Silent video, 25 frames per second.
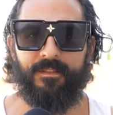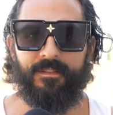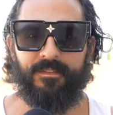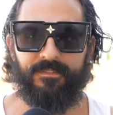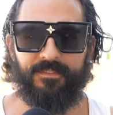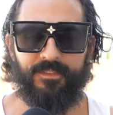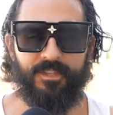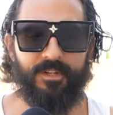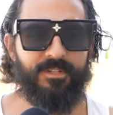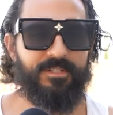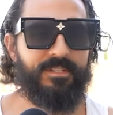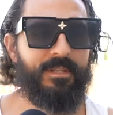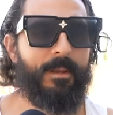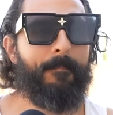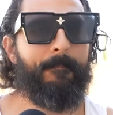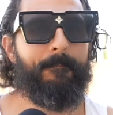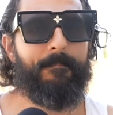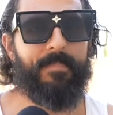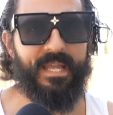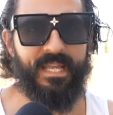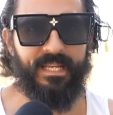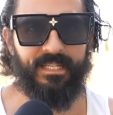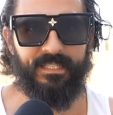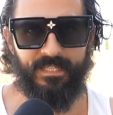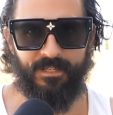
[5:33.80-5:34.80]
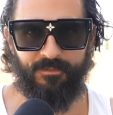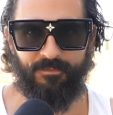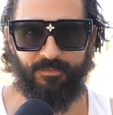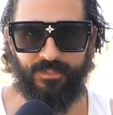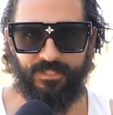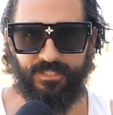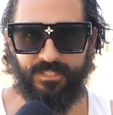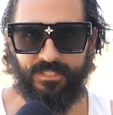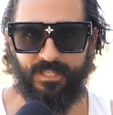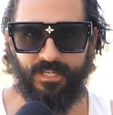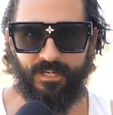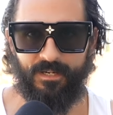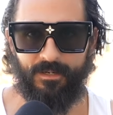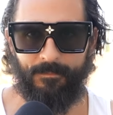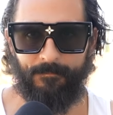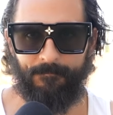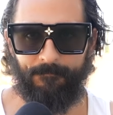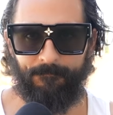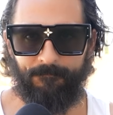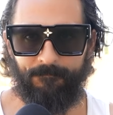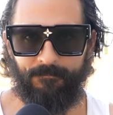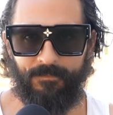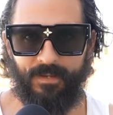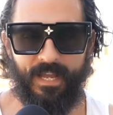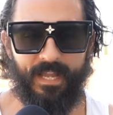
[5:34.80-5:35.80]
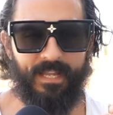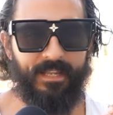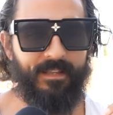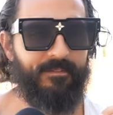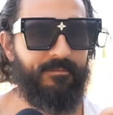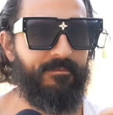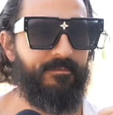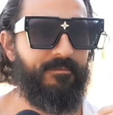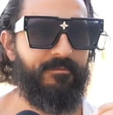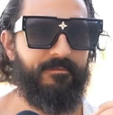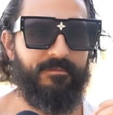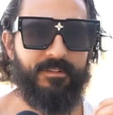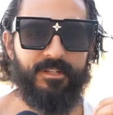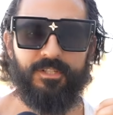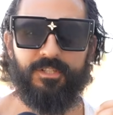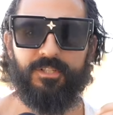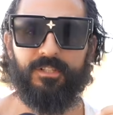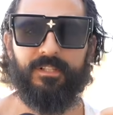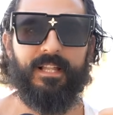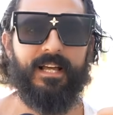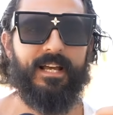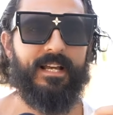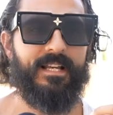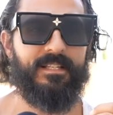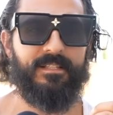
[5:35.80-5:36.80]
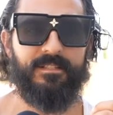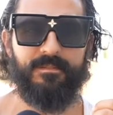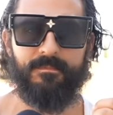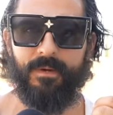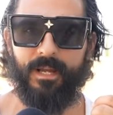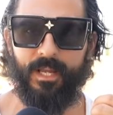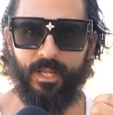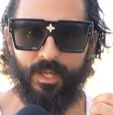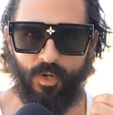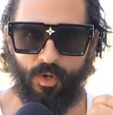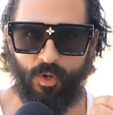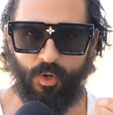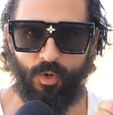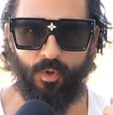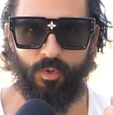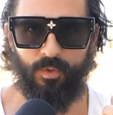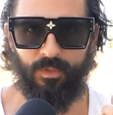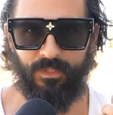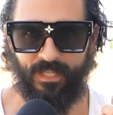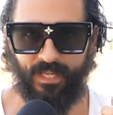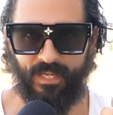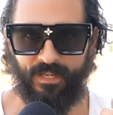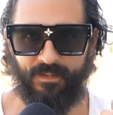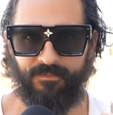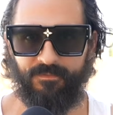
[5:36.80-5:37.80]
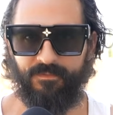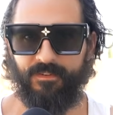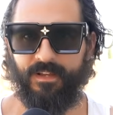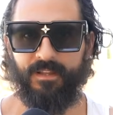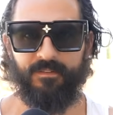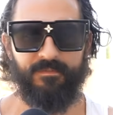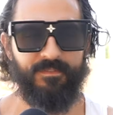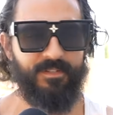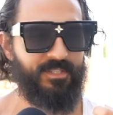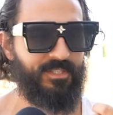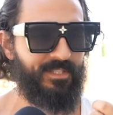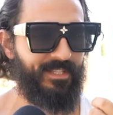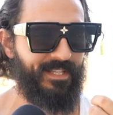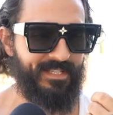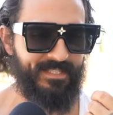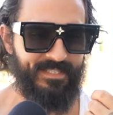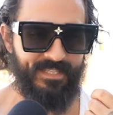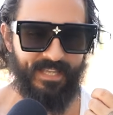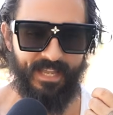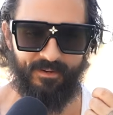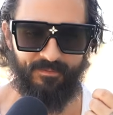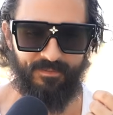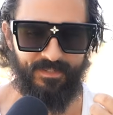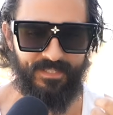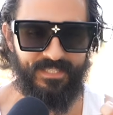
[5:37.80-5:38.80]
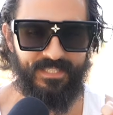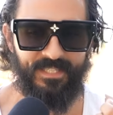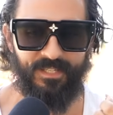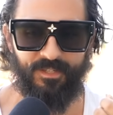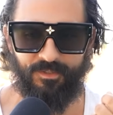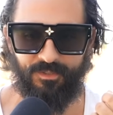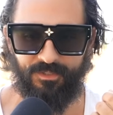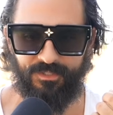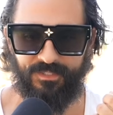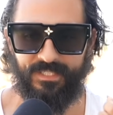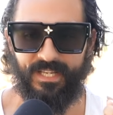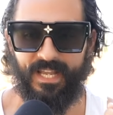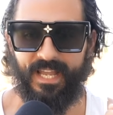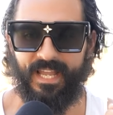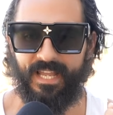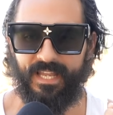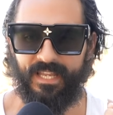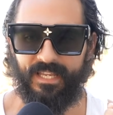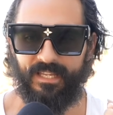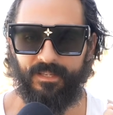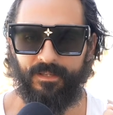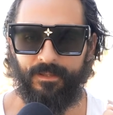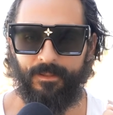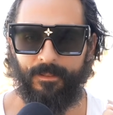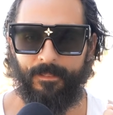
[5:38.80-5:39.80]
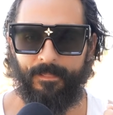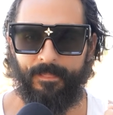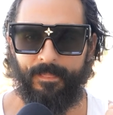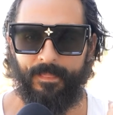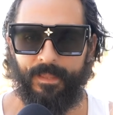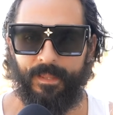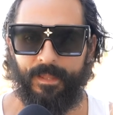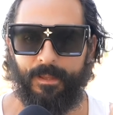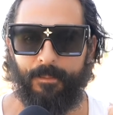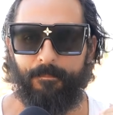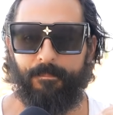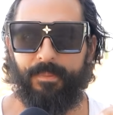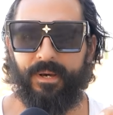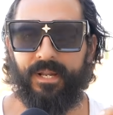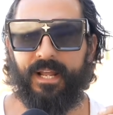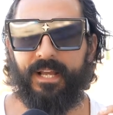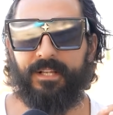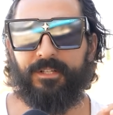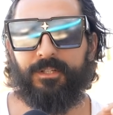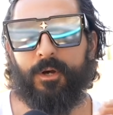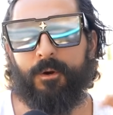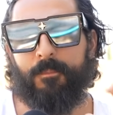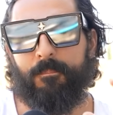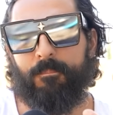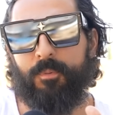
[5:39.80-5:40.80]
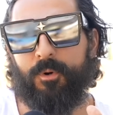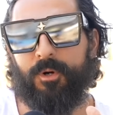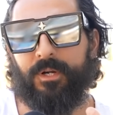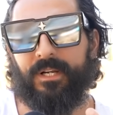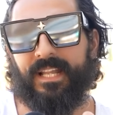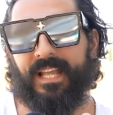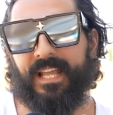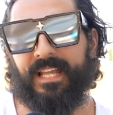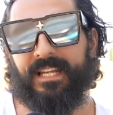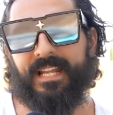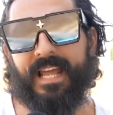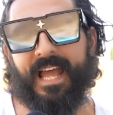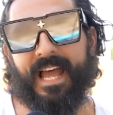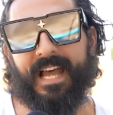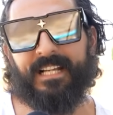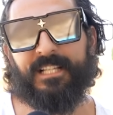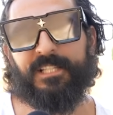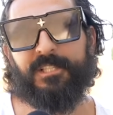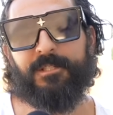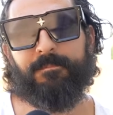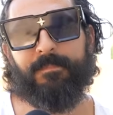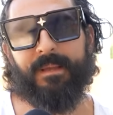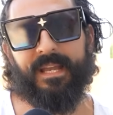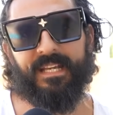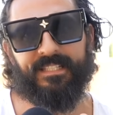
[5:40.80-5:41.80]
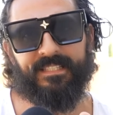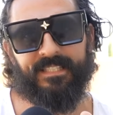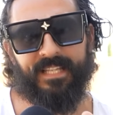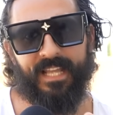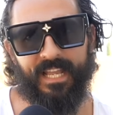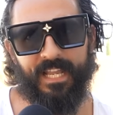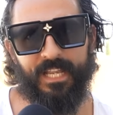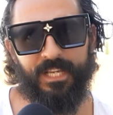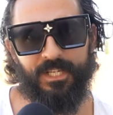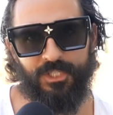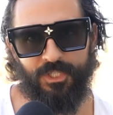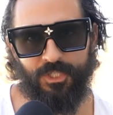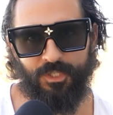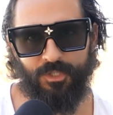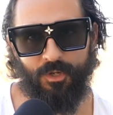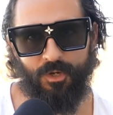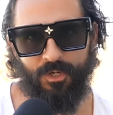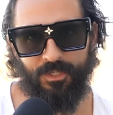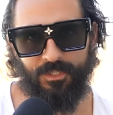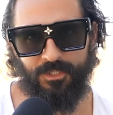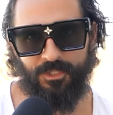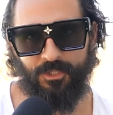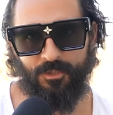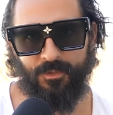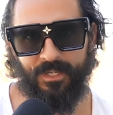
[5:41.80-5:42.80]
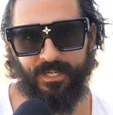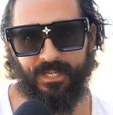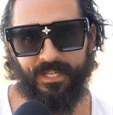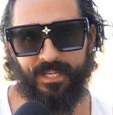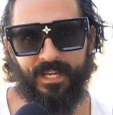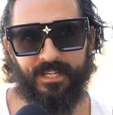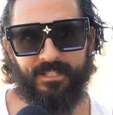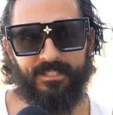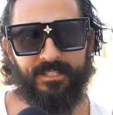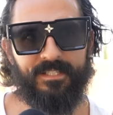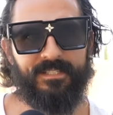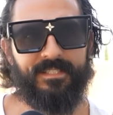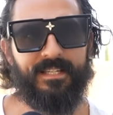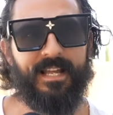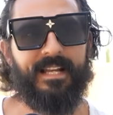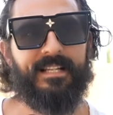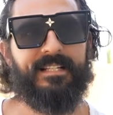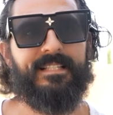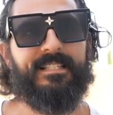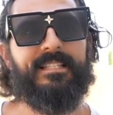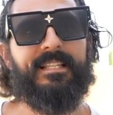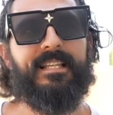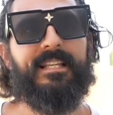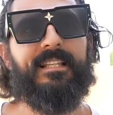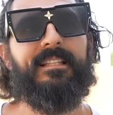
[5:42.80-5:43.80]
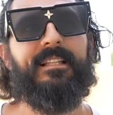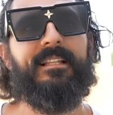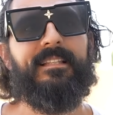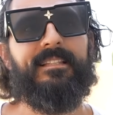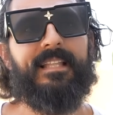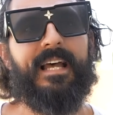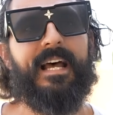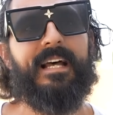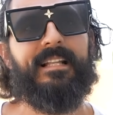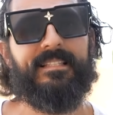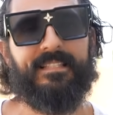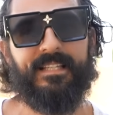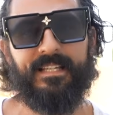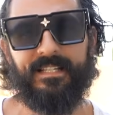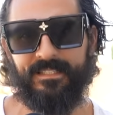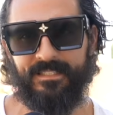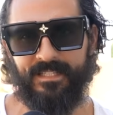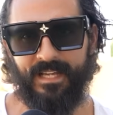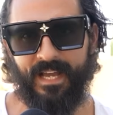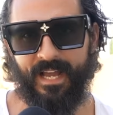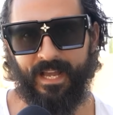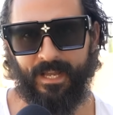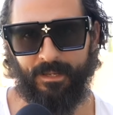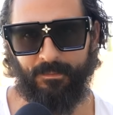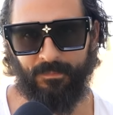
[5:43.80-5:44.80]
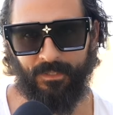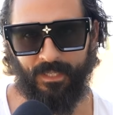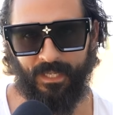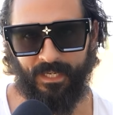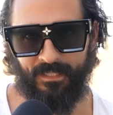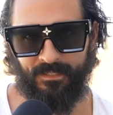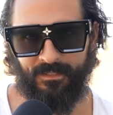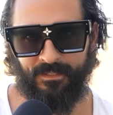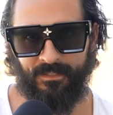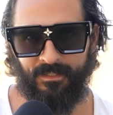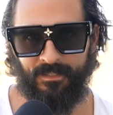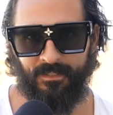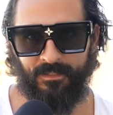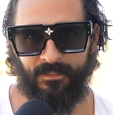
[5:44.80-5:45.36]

There's a big difference there. I have visualized my whole life. I visualize every single day, but I don't put an expectation onto it. I see that that's a timeline.